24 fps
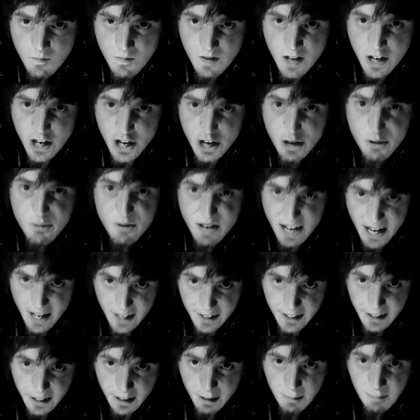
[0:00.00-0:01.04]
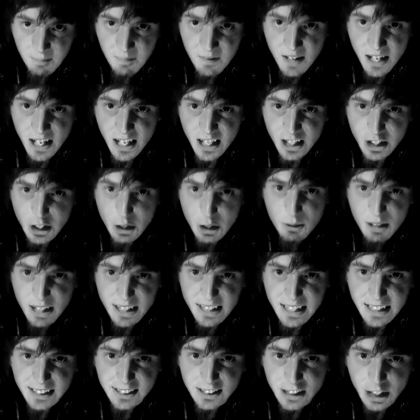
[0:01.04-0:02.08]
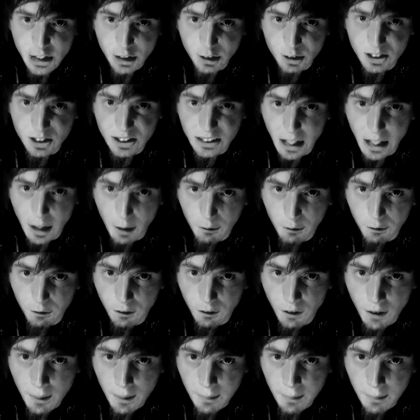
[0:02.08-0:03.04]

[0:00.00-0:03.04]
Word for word: You did. You did this to yourself.